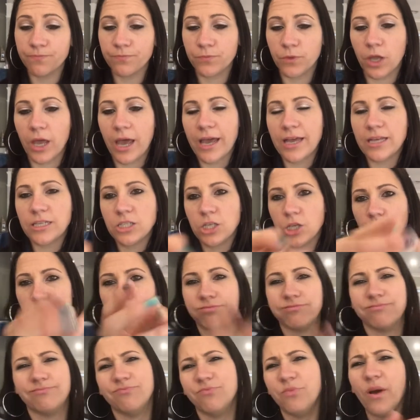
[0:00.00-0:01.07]
Okay, so
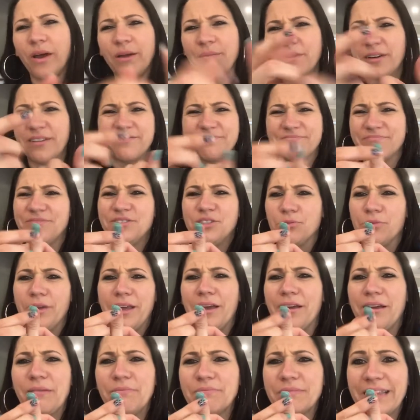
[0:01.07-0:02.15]
why am I doing
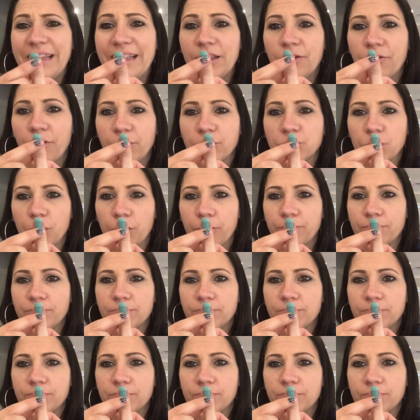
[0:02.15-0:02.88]
it completely wrong? So